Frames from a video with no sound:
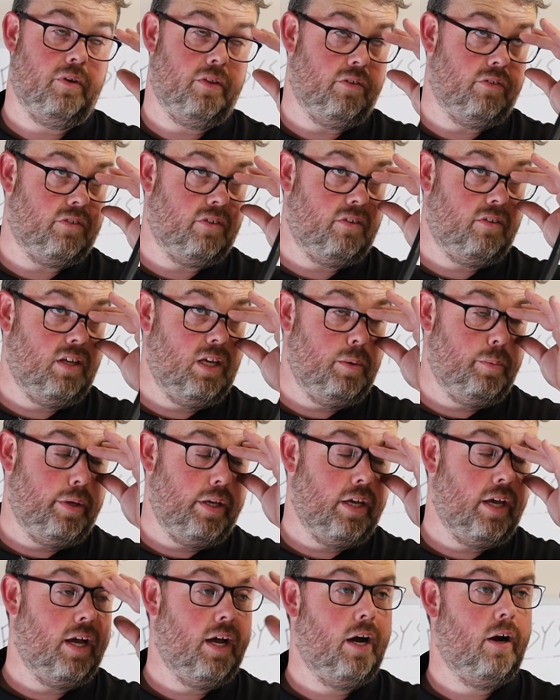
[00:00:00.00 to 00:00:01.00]
whether it's a
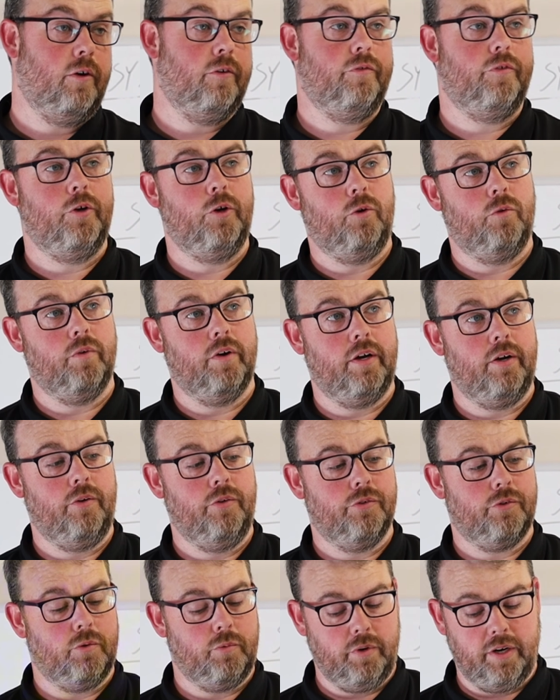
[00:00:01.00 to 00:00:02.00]
TBI or fuel
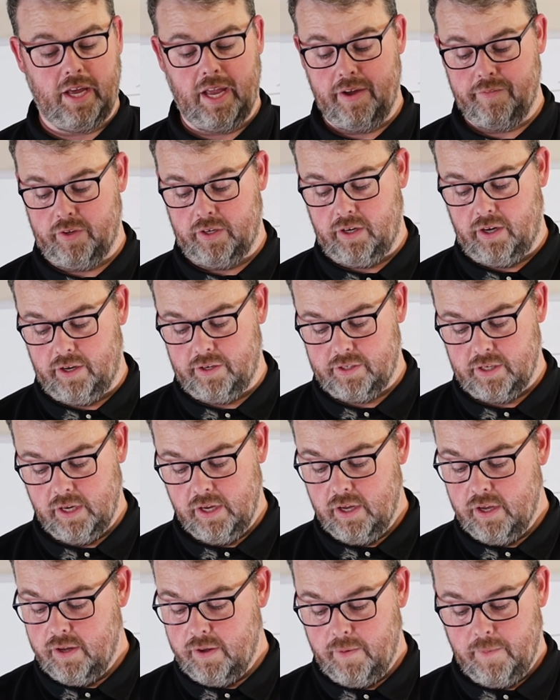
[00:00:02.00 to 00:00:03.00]
rails or what have you not.
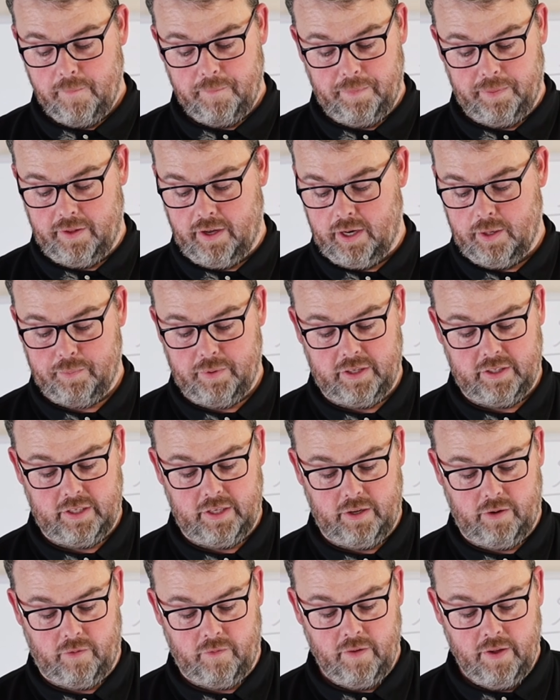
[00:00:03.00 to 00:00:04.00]
Not a big
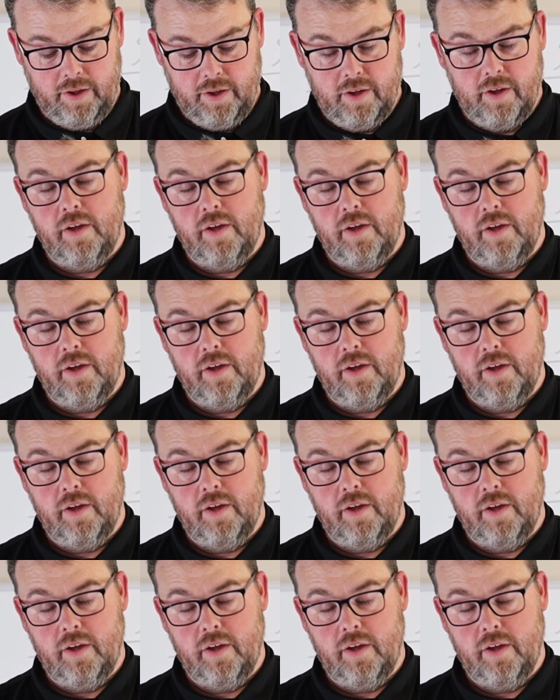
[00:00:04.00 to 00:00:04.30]
deal.